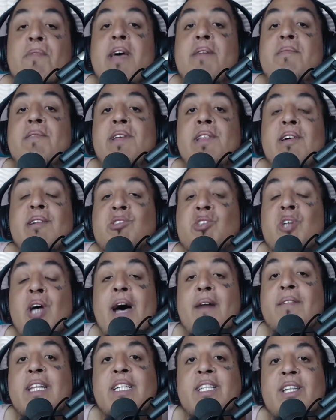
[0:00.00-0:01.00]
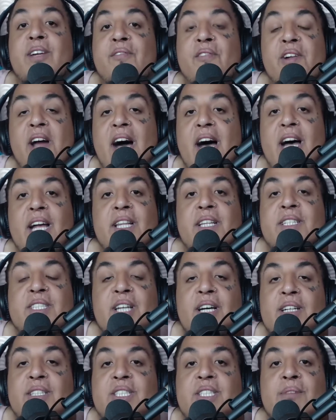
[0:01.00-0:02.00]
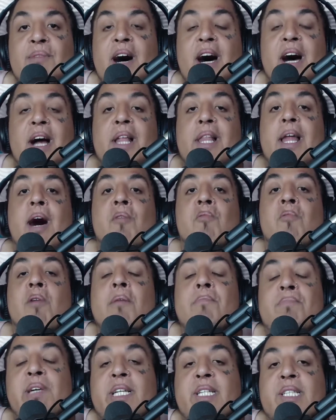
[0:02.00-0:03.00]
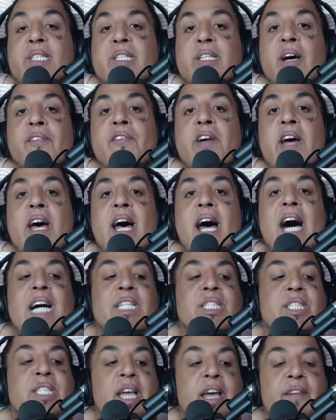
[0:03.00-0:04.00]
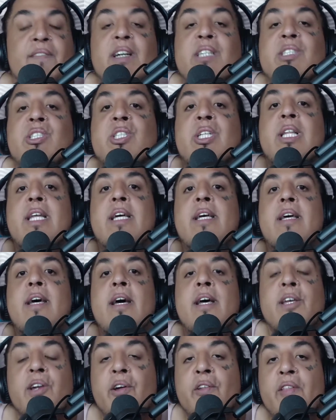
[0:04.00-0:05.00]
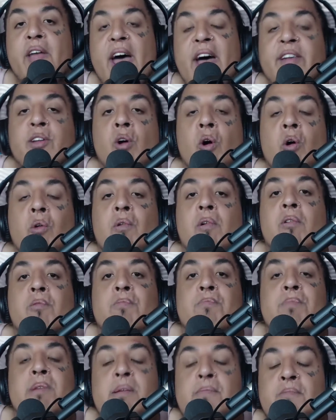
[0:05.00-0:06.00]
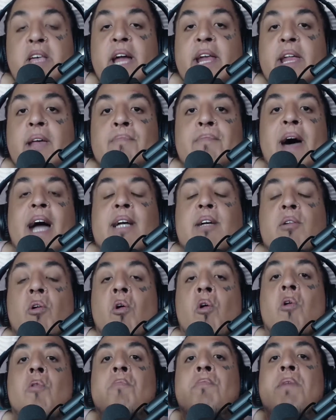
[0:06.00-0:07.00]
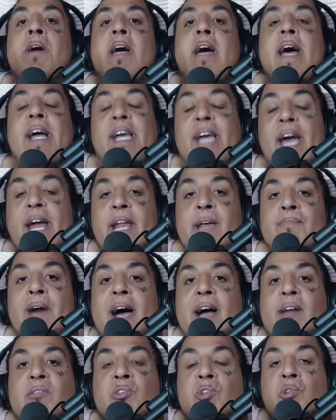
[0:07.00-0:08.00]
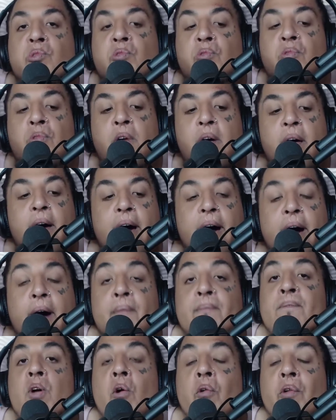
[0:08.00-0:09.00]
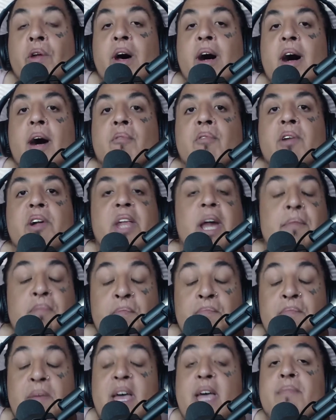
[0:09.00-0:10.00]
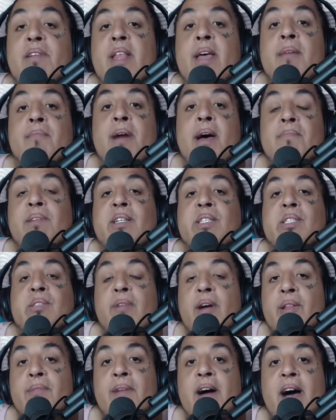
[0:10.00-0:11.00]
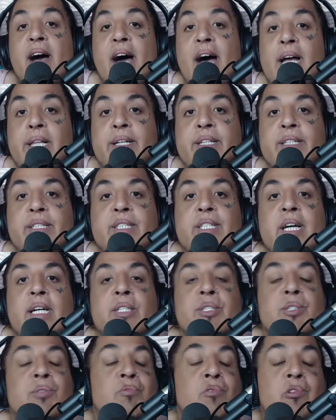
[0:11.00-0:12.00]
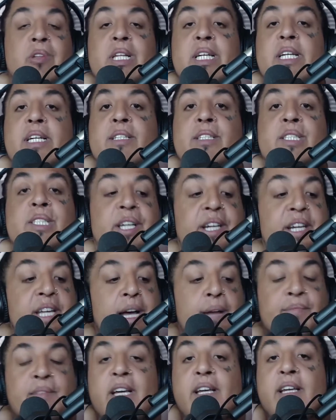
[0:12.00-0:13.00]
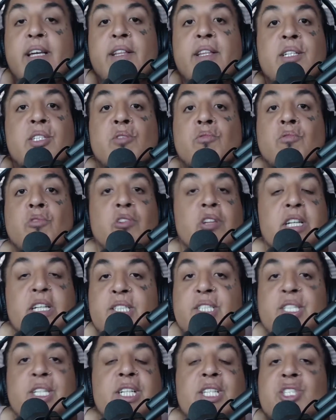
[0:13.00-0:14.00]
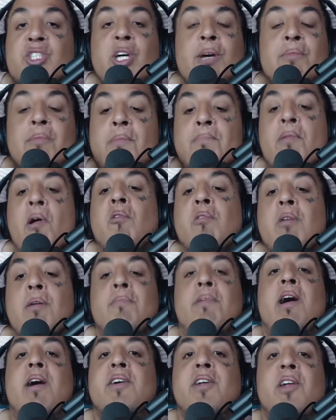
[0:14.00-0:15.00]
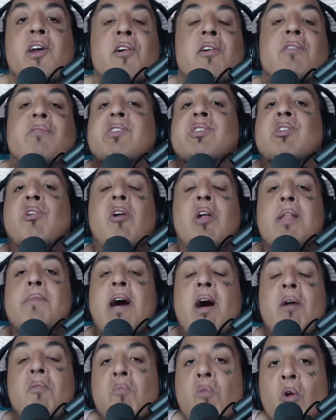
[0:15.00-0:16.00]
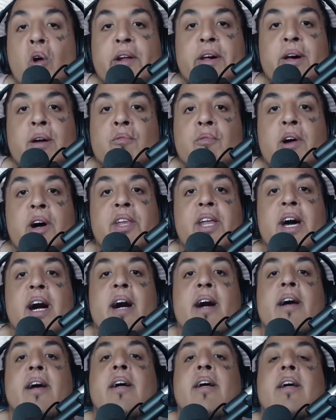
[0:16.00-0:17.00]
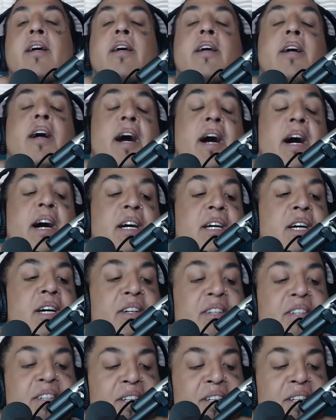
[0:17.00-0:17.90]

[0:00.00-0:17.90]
maybe they're traveling different islands on some a la One Piece stuff as they eventually, you know, the end goal will be getting back home and getting back to um, Konoha and whatnot, but maybe they might be surrounded by islands. Cerulean City, I'm thinking the Cerulean City gym in Pokemon, you know, it was all about water and whatnot. Uh,